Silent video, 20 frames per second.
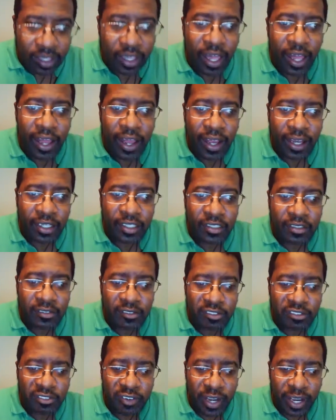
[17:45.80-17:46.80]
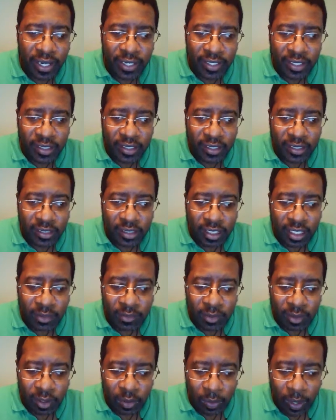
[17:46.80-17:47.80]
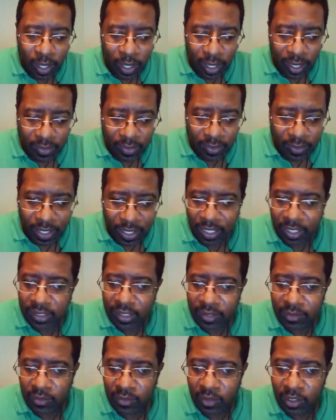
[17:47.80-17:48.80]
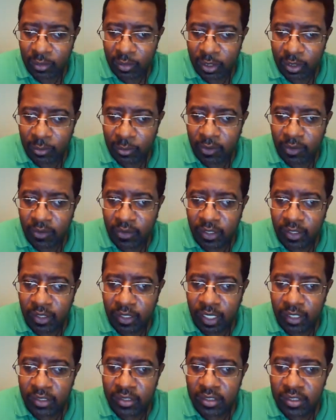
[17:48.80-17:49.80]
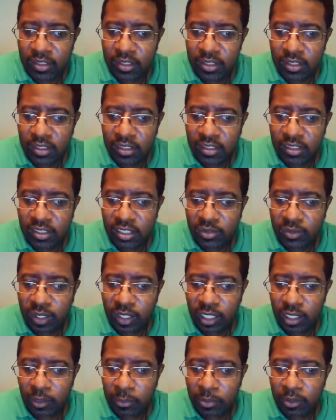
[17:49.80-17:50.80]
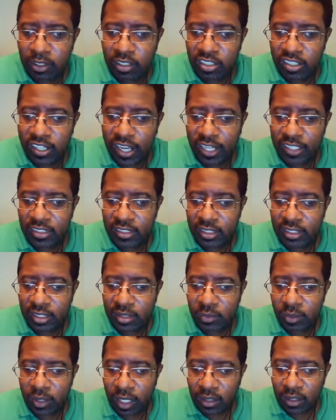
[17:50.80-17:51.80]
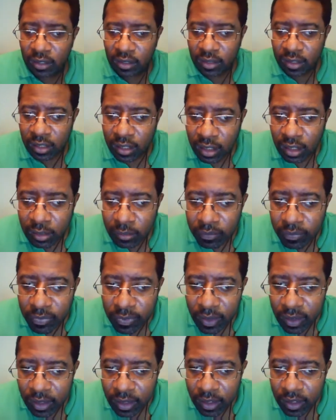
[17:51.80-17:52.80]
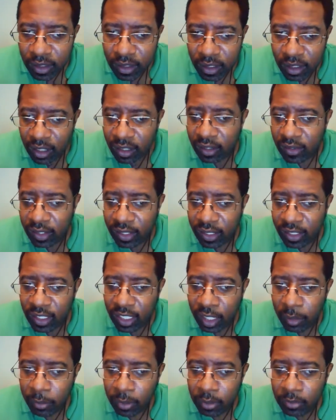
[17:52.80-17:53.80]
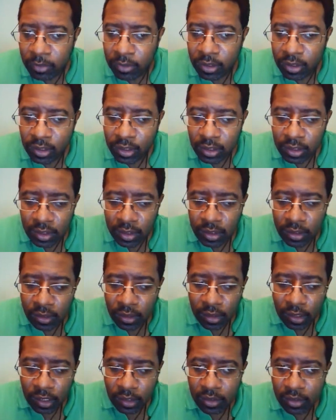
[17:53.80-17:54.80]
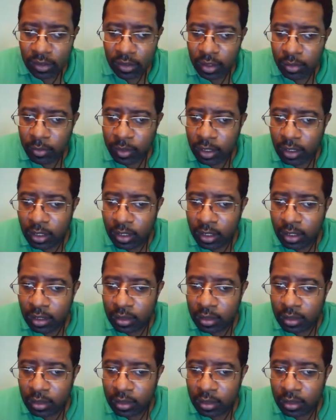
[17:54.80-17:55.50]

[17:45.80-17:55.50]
I couldn't find it, even though I thought I clicked on it, but apparently not. Because it says right here, Peter Jackson, and when I looked it up, the other thing came up. Okay, so let me